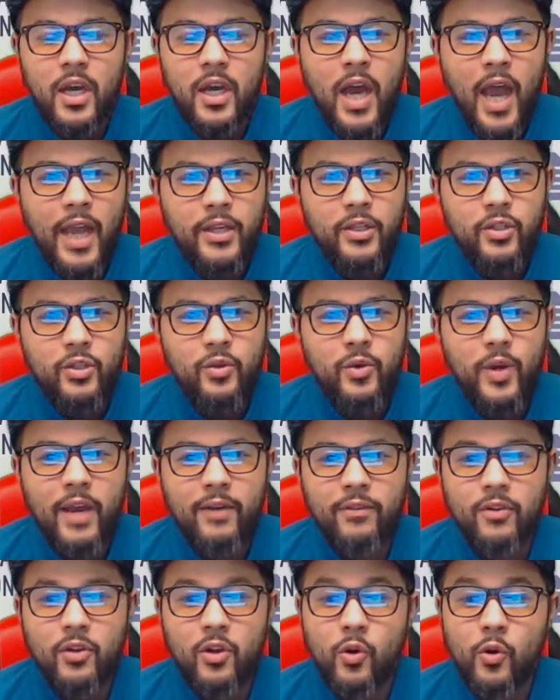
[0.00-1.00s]
I do have
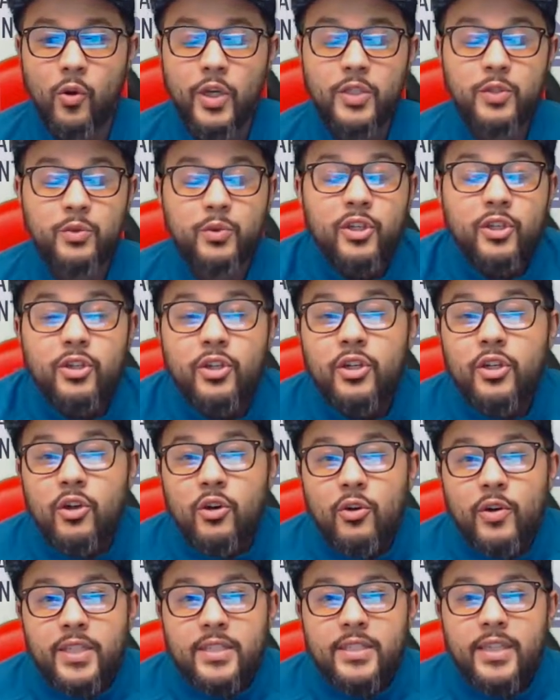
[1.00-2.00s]
the coins. We could go
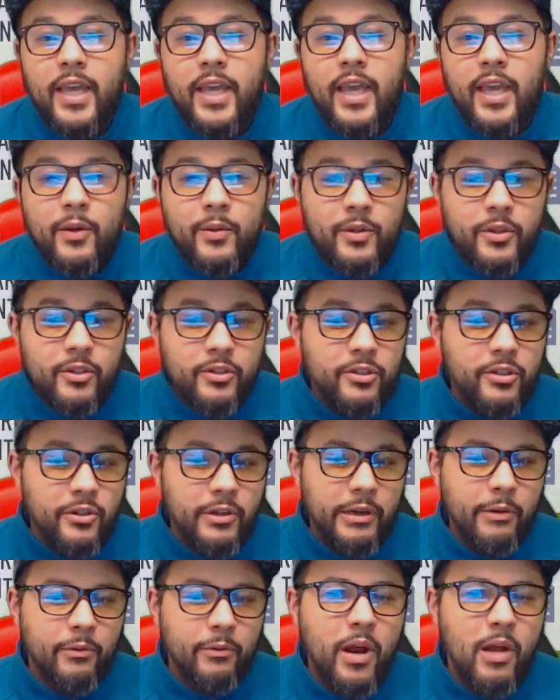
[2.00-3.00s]
get to Hey, we could go
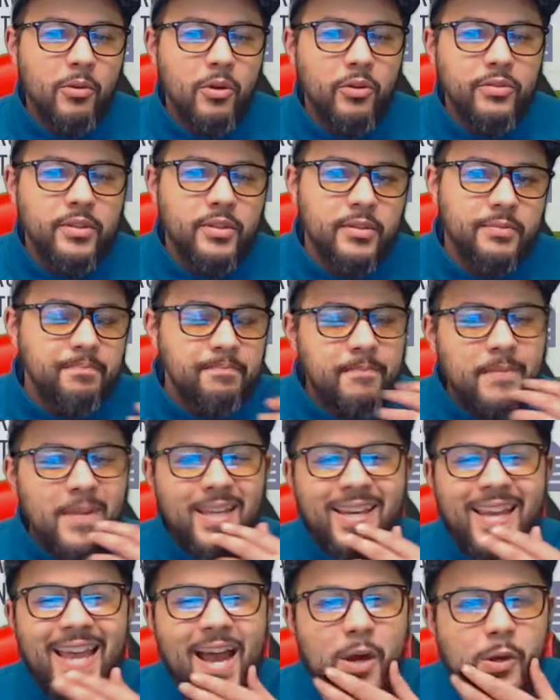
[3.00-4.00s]
get Ramos.
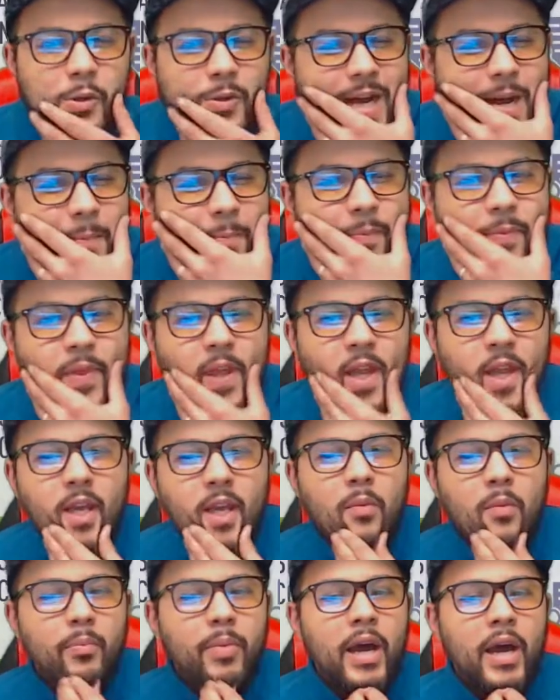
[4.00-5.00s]
Now I'm thinking
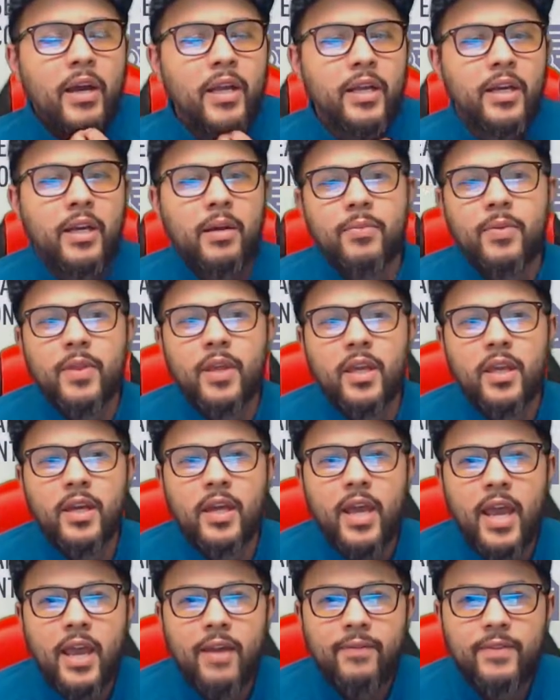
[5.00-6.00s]
about it and I'm thinking I
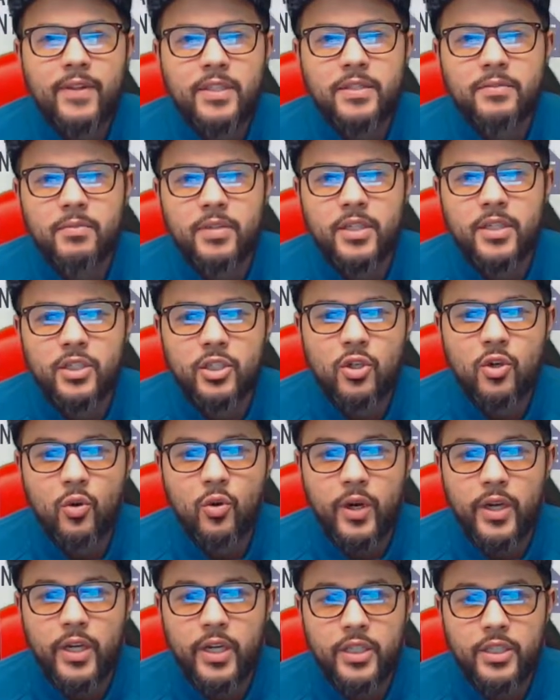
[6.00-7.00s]
have this much
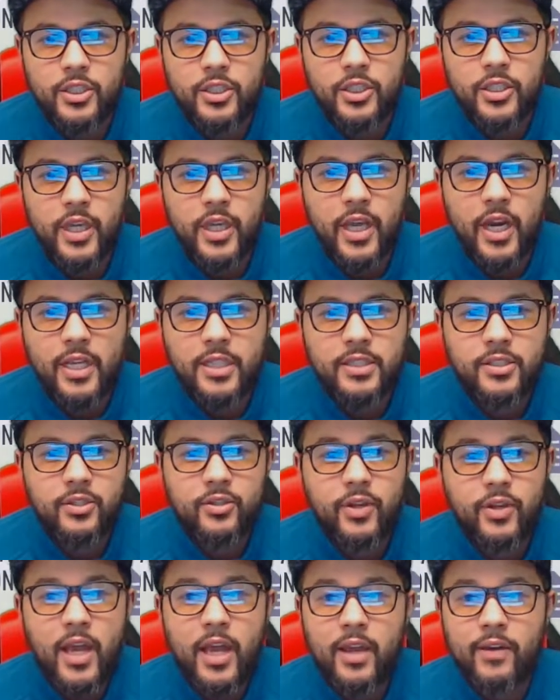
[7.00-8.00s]
coinage and I still
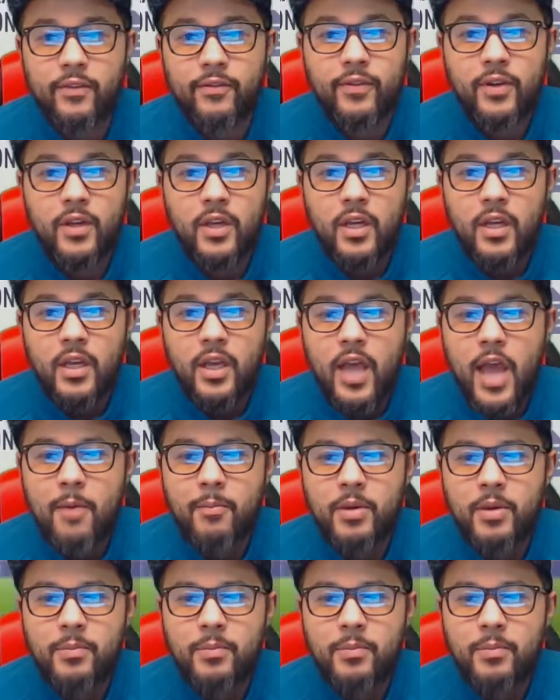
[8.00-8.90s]
have how many